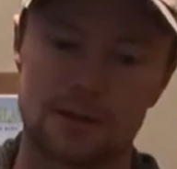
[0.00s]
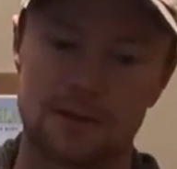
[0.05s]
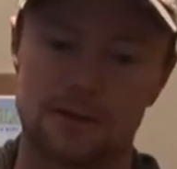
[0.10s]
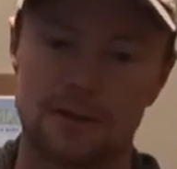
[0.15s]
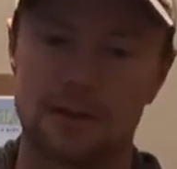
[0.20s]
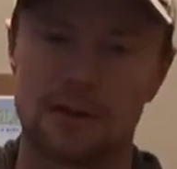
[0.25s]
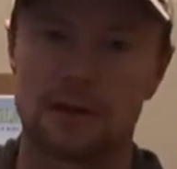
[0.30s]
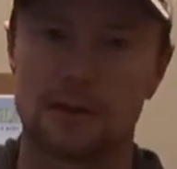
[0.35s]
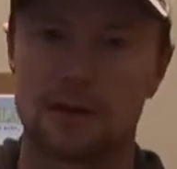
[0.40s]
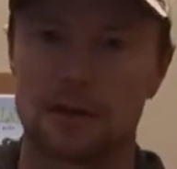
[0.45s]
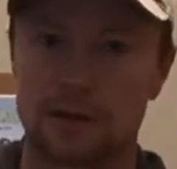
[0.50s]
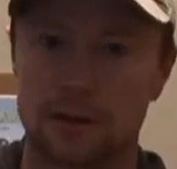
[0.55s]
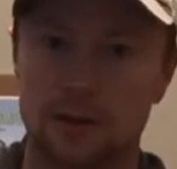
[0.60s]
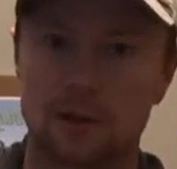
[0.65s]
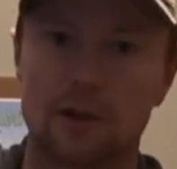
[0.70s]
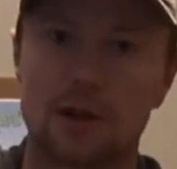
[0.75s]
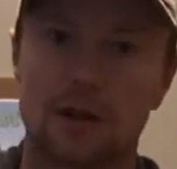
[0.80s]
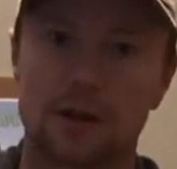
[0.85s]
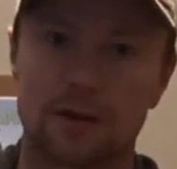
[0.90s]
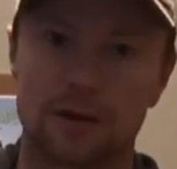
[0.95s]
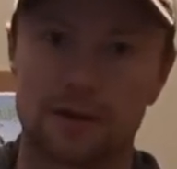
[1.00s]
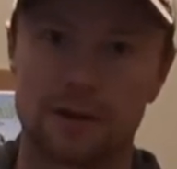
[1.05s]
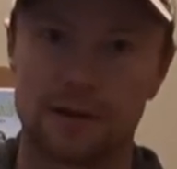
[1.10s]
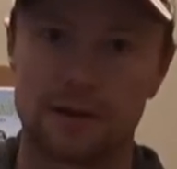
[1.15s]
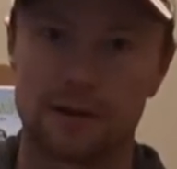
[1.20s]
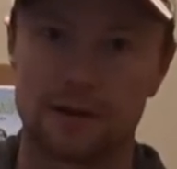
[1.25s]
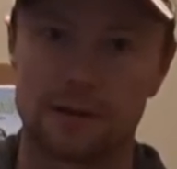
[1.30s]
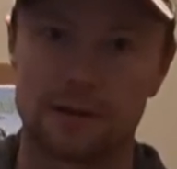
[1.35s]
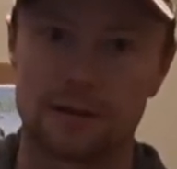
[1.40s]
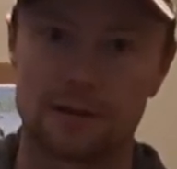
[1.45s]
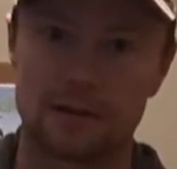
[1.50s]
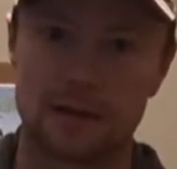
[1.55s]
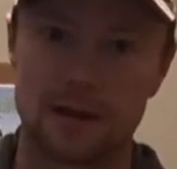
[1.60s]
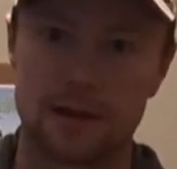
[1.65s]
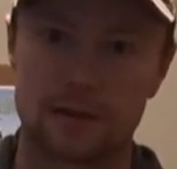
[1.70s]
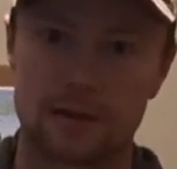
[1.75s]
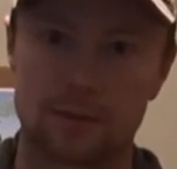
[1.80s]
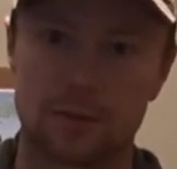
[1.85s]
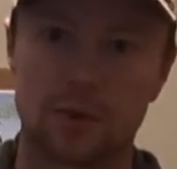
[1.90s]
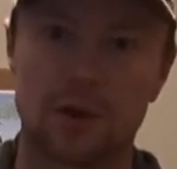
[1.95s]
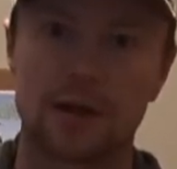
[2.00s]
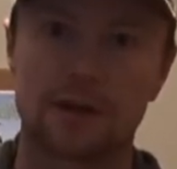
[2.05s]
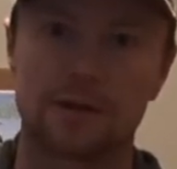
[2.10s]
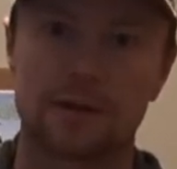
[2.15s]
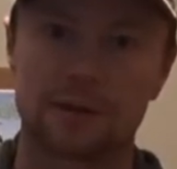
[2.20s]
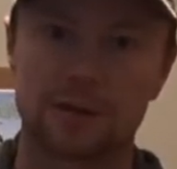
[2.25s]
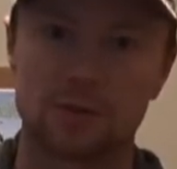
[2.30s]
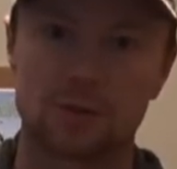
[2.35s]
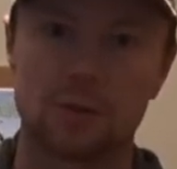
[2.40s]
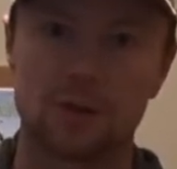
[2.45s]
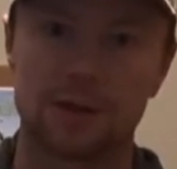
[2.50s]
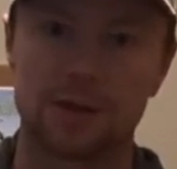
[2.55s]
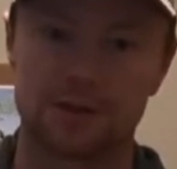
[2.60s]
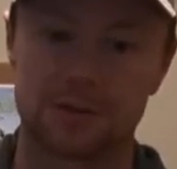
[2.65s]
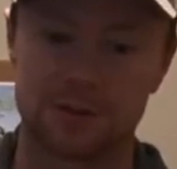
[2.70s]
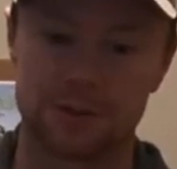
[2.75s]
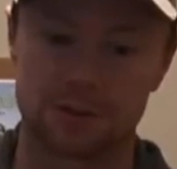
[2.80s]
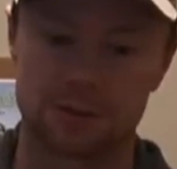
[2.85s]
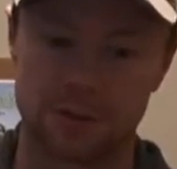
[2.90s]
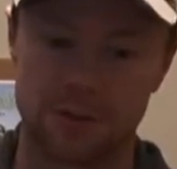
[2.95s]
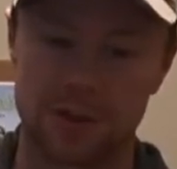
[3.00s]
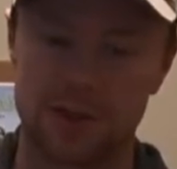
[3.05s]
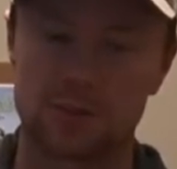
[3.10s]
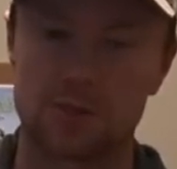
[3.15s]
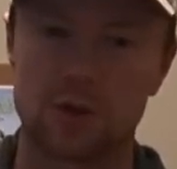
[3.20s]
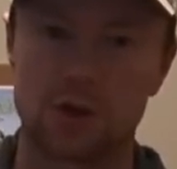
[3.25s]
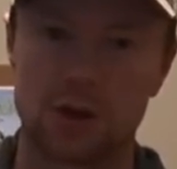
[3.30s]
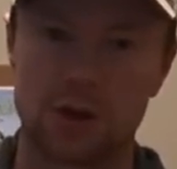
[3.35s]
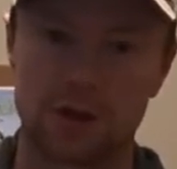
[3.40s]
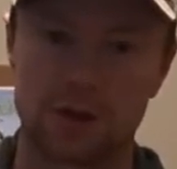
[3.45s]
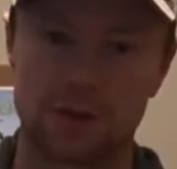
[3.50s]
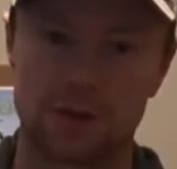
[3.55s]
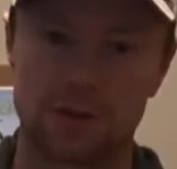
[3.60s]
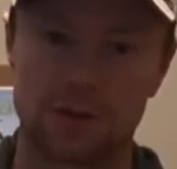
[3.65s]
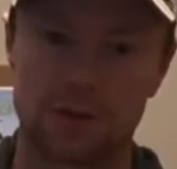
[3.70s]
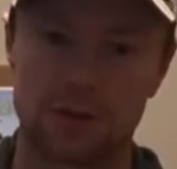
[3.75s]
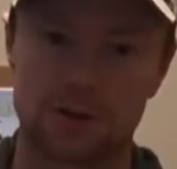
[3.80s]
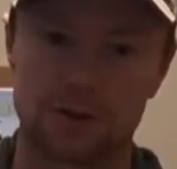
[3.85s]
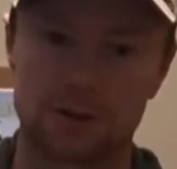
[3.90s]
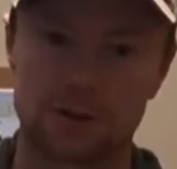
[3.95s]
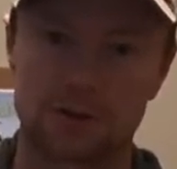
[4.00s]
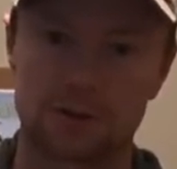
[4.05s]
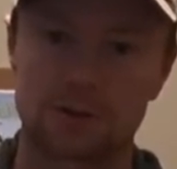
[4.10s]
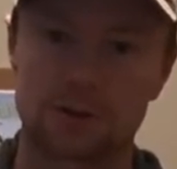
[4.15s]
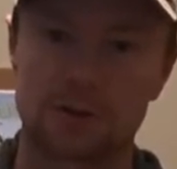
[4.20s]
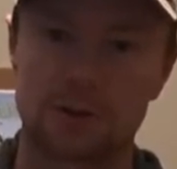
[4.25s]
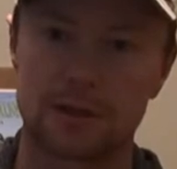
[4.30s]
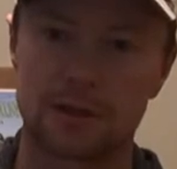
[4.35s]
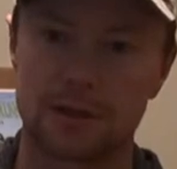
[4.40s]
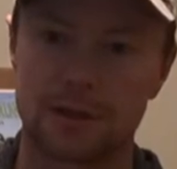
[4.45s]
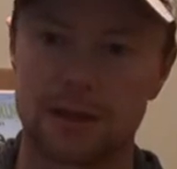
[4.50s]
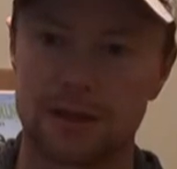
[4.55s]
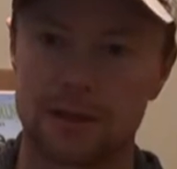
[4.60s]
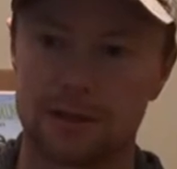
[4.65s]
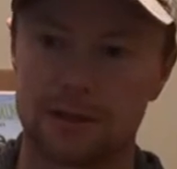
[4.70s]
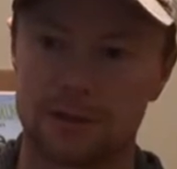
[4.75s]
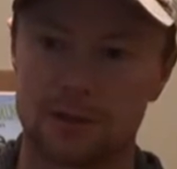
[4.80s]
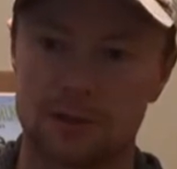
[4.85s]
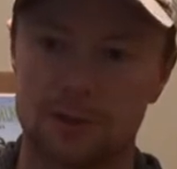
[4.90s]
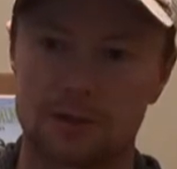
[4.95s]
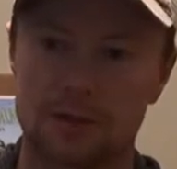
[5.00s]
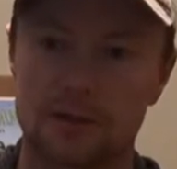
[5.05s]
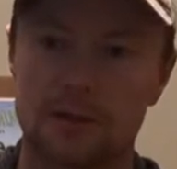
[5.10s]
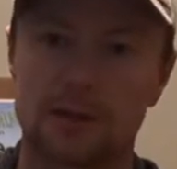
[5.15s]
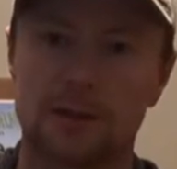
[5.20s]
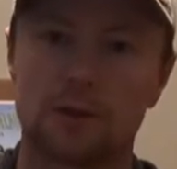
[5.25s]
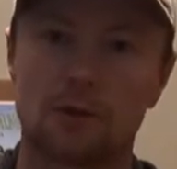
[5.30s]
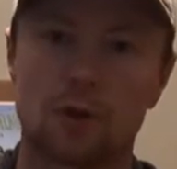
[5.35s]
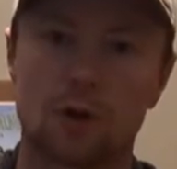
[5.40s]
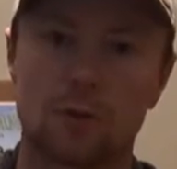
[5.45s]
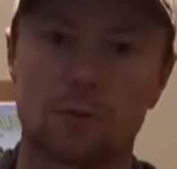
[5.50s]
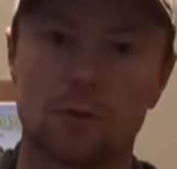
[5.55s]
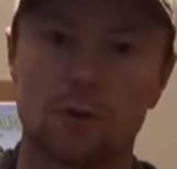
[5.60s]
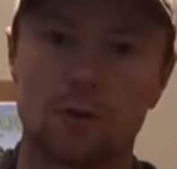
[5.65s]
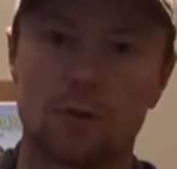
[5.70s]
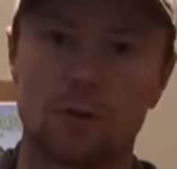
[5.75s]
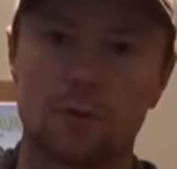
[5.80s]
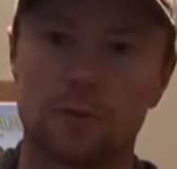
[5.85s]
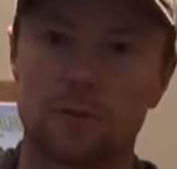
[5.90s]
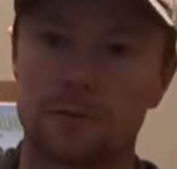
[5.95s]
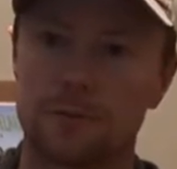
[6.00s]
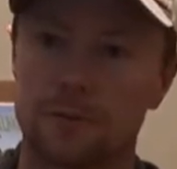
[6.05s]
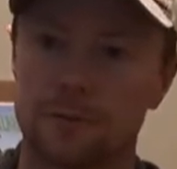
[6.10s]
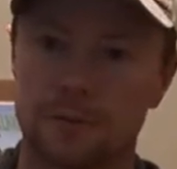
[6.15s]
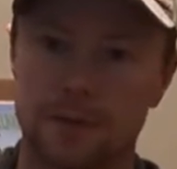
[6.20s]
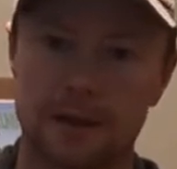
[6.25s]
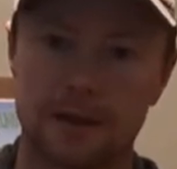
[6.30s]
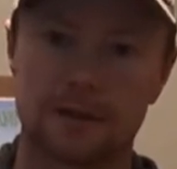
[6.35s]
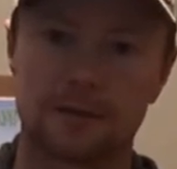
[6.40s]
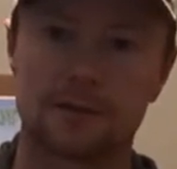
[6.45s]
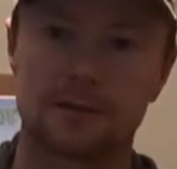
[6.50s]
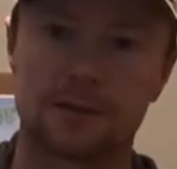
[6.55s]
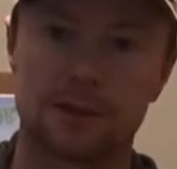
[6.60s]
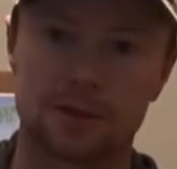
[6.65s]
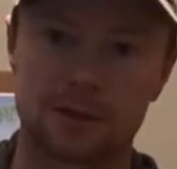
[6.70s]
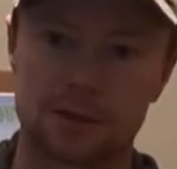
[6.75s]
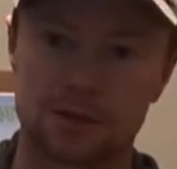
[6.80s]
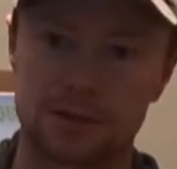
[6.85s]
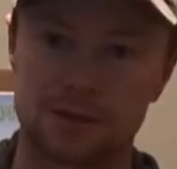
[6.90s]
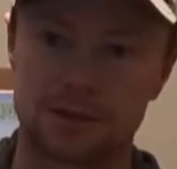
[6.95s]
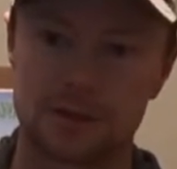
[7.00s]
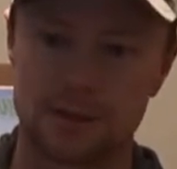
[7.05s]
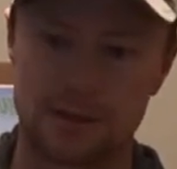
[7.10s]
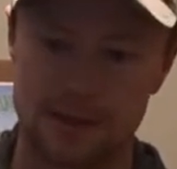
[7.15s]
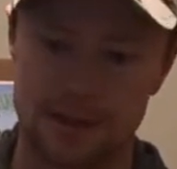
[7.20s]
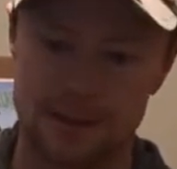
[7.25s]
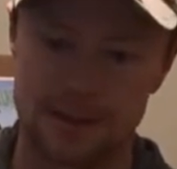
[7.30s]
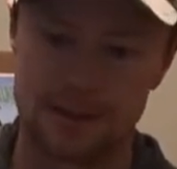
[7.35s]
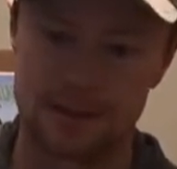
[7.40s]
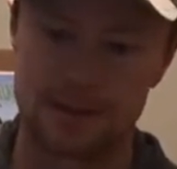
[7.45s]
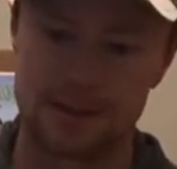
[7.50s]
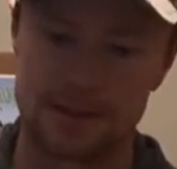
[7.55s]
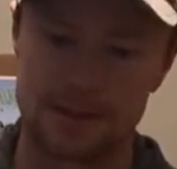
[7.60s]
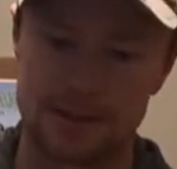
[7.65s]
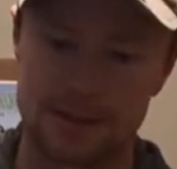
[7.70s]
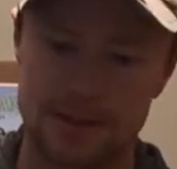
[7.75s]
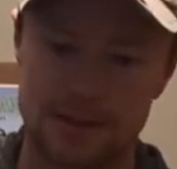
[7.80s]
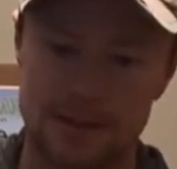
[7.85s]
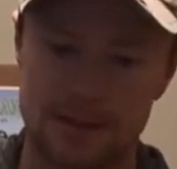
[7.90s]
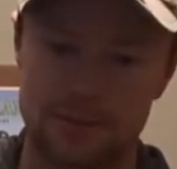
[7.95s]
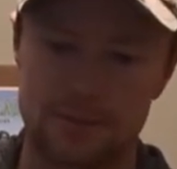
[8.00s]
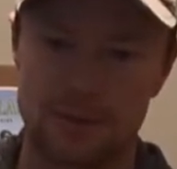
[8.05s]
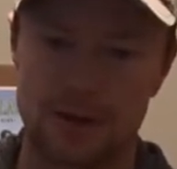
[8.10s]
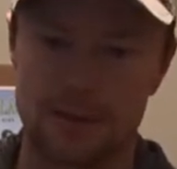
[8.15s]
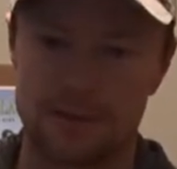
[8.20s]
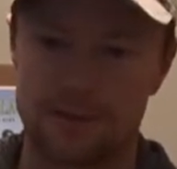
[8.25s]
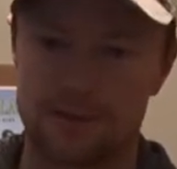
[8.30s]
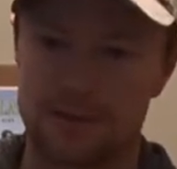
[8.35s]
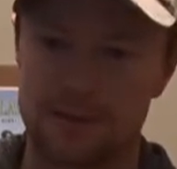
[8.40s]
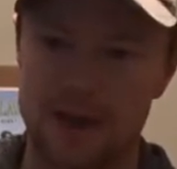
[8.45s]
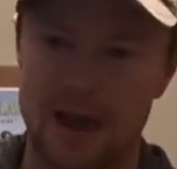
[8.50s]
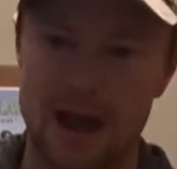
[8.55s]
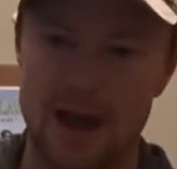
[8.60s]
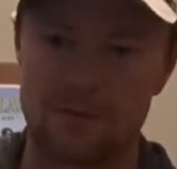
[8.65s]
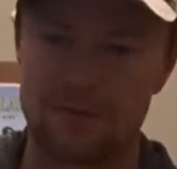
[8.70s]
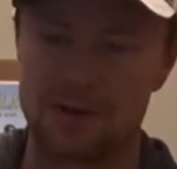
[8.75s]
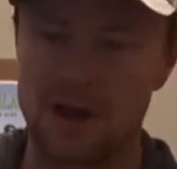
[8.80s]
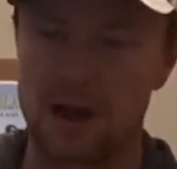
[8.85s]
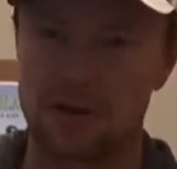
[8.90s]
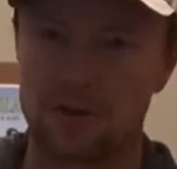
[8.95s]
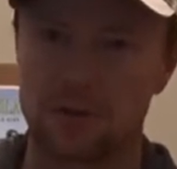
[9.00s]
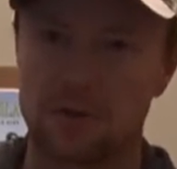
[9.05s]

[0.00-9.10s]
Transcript: the uh, clarity and the brightness was with these binoculars at uh, normal light conditions. Um, that half an hour